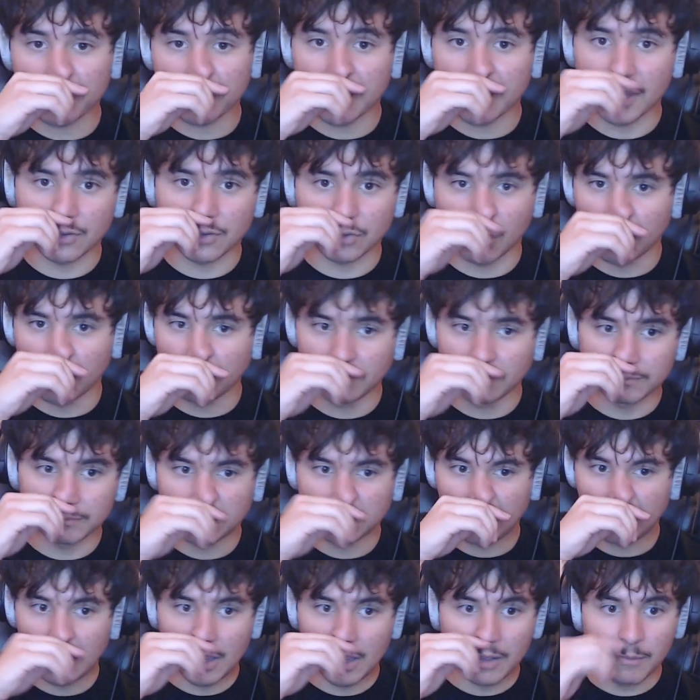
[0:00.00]
catch on.
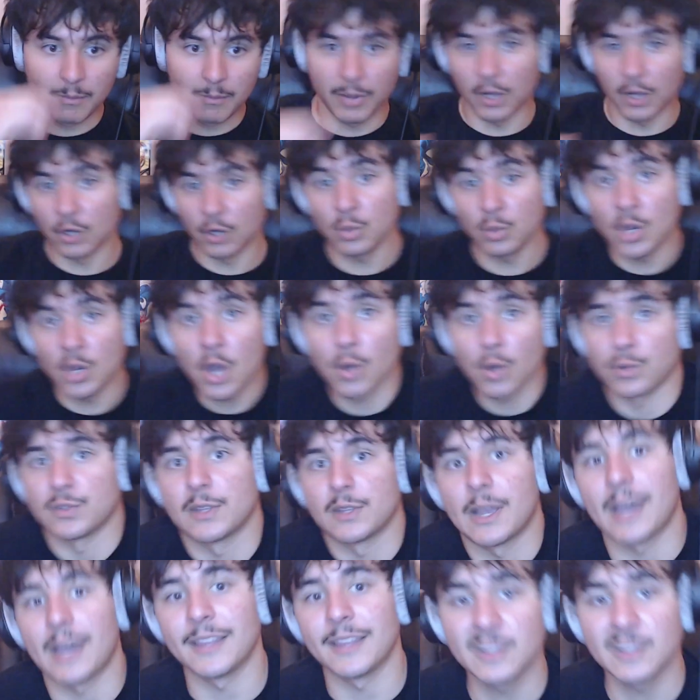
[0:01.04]
But who knows?
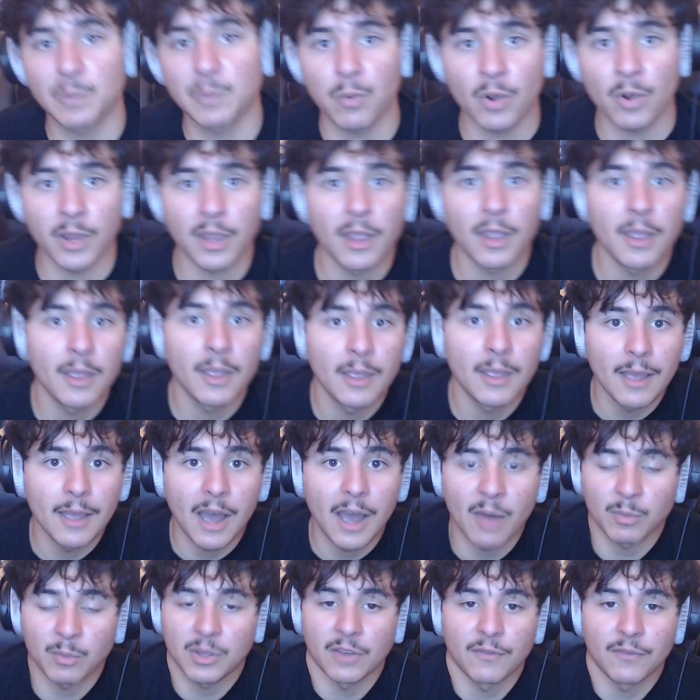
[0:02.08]
At this point,
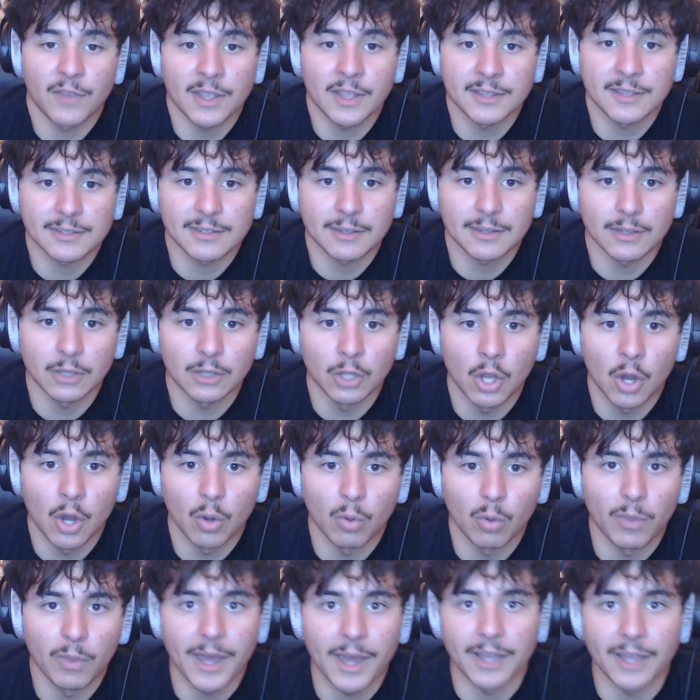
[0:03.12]
I'm convinced,
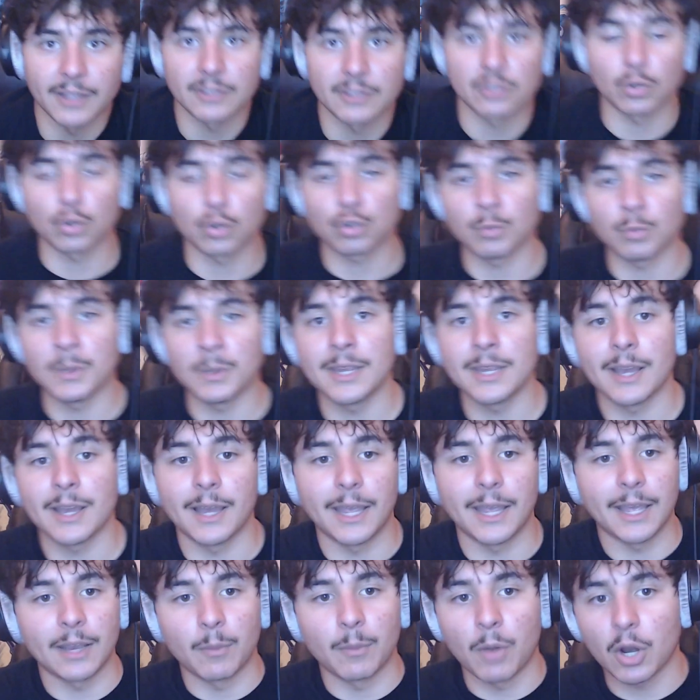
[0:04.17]
that social media
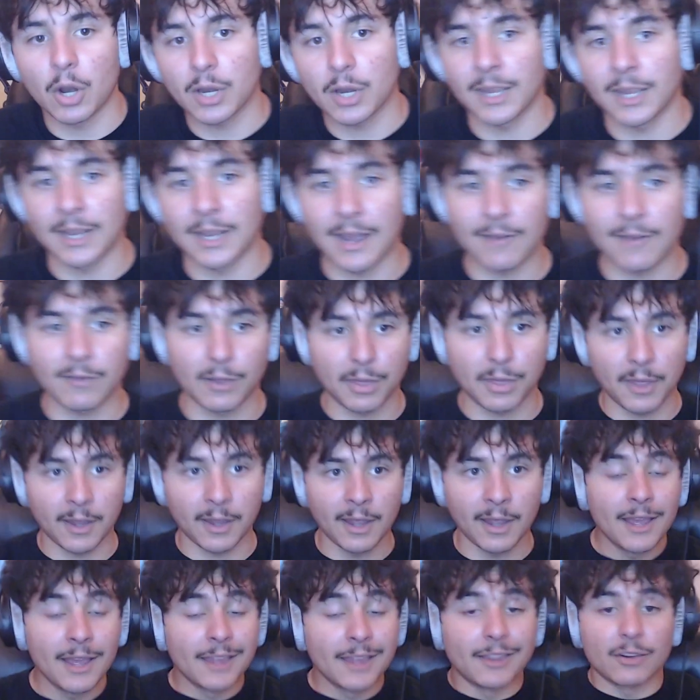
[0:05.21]
and marketing and everything,
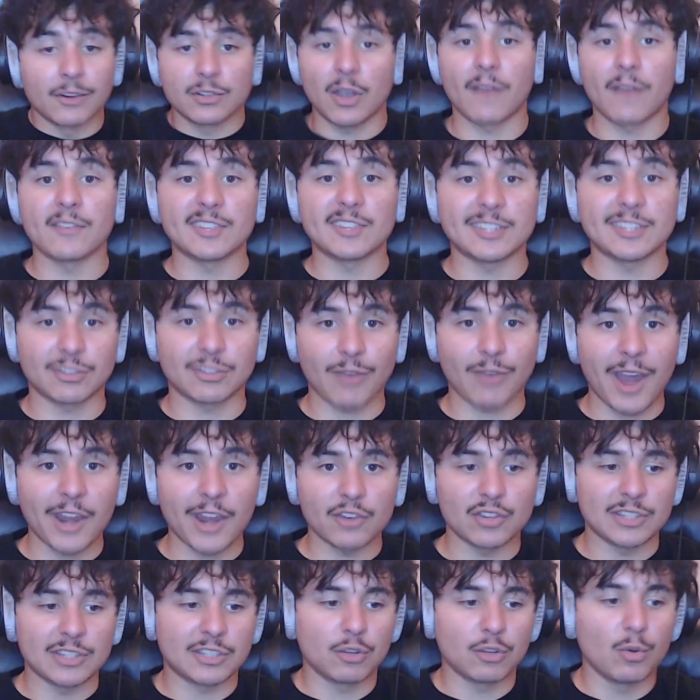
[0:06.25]
there's obviously
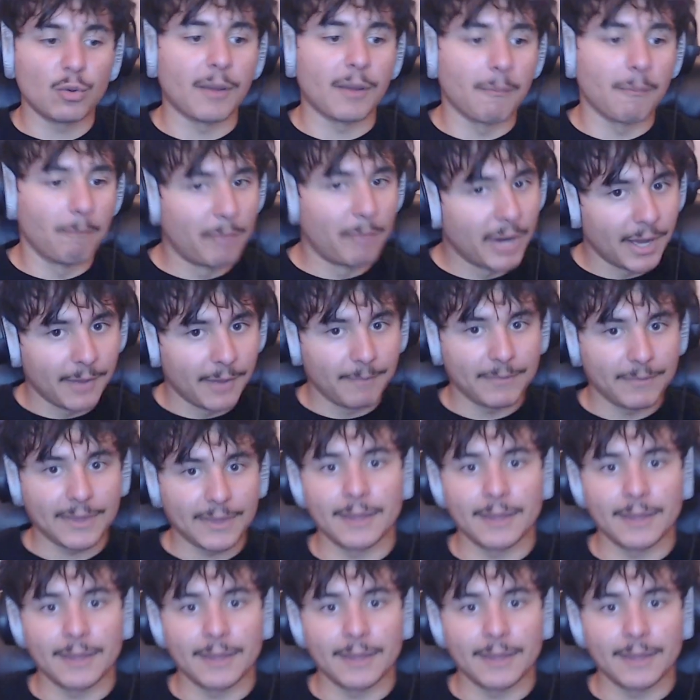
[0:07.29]
strategies to it, but